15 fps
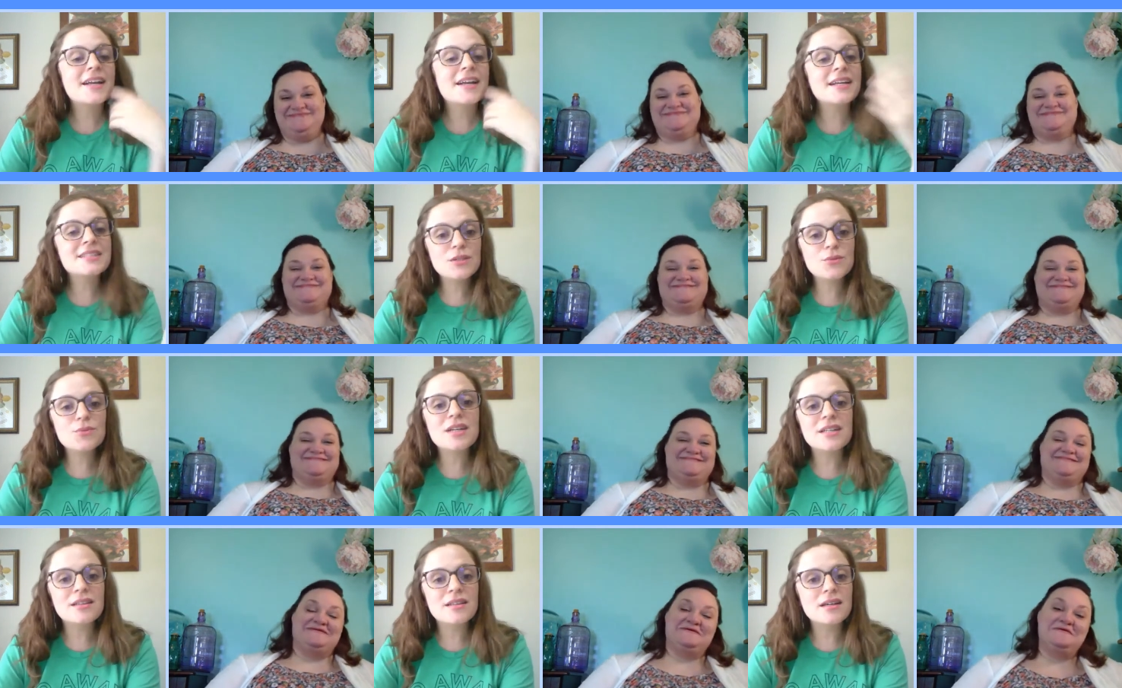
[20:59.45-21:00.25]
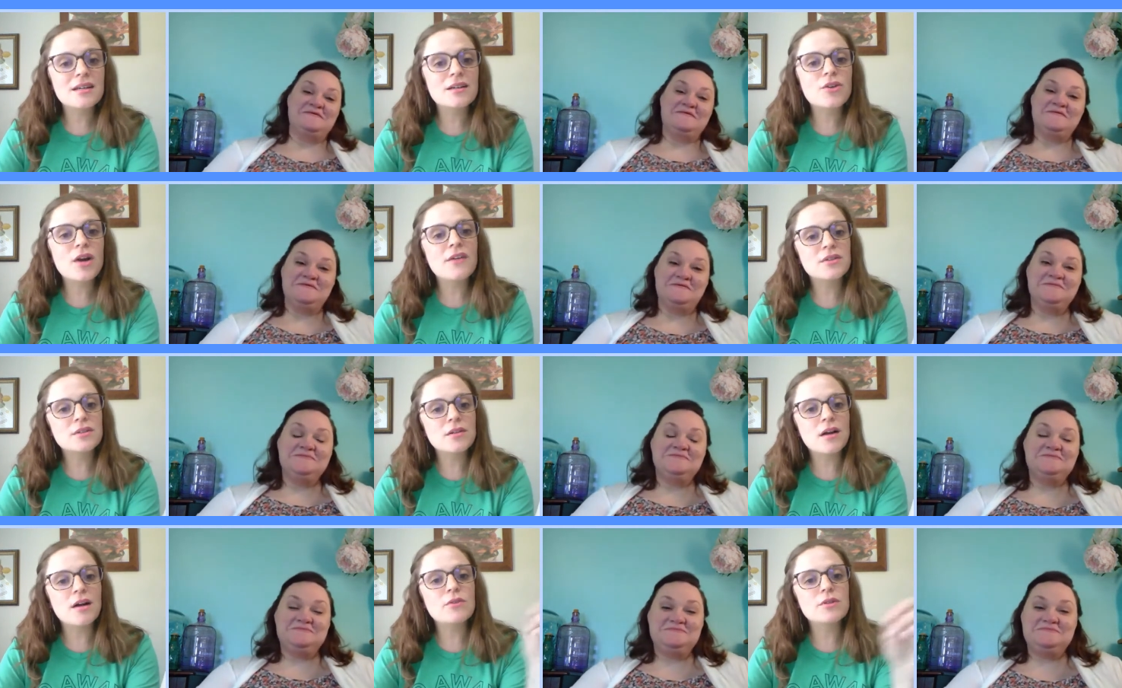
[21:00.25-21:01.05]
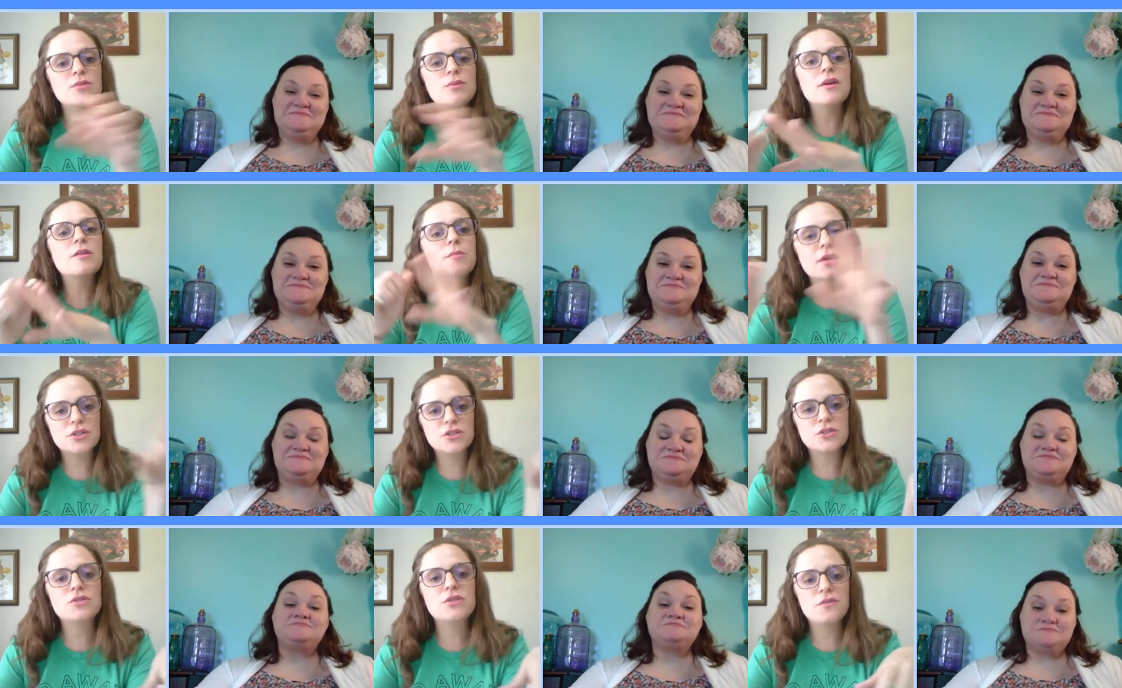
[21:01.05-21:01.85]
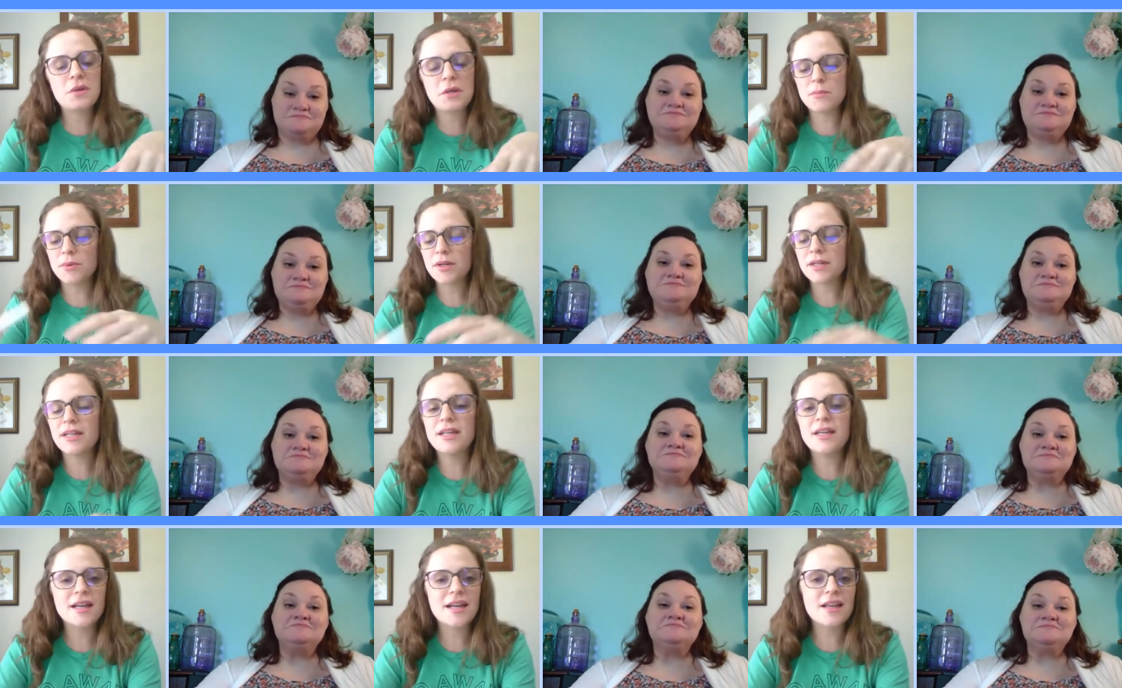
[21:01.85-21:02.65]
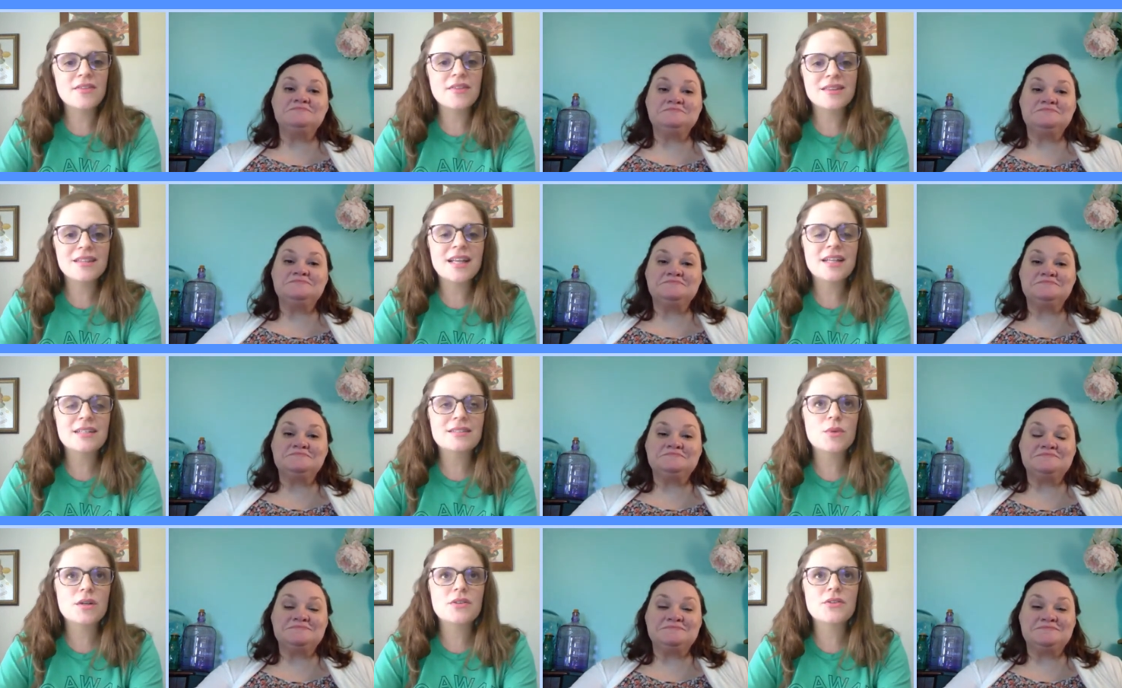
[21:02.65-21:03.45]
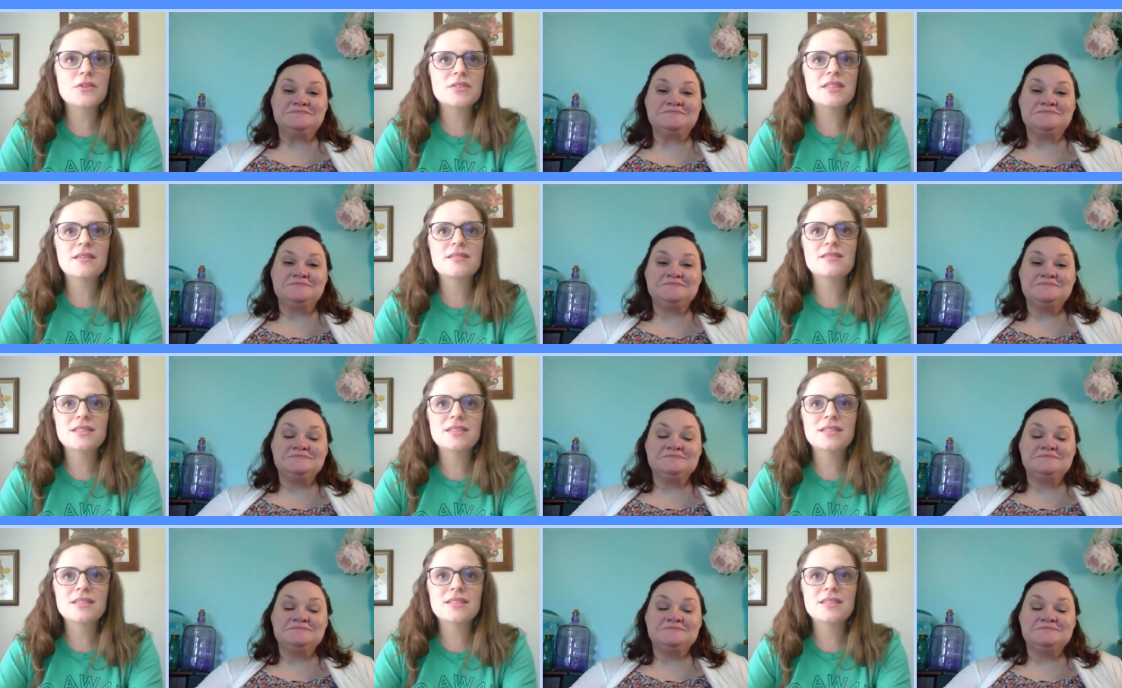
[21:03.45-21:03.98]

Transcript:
Speaker 1: And I did read the graphic novel as well. The pictures are very pretty, and I think that that's one of those things